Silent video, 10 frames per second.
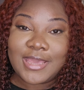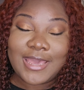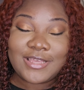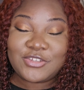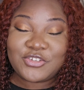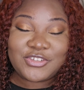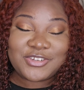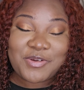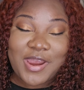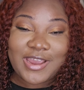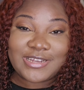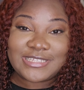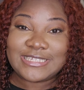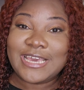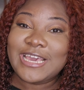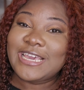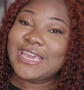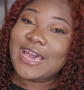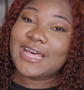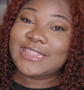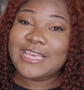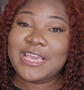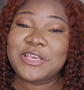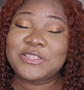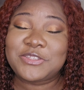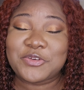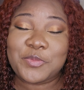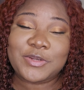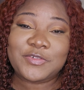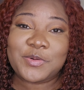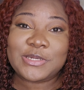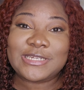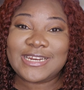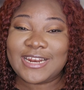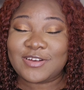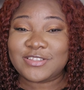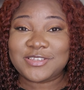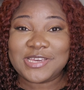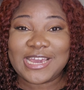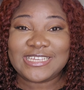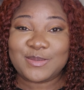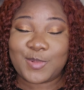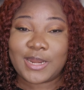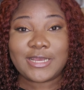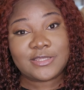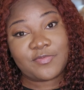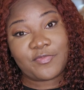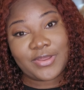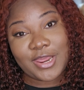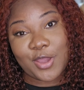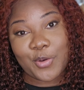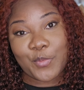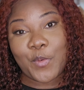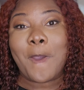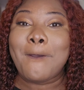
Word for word: it's just great yeah thank you so much for watching and i'll see you guys in my next video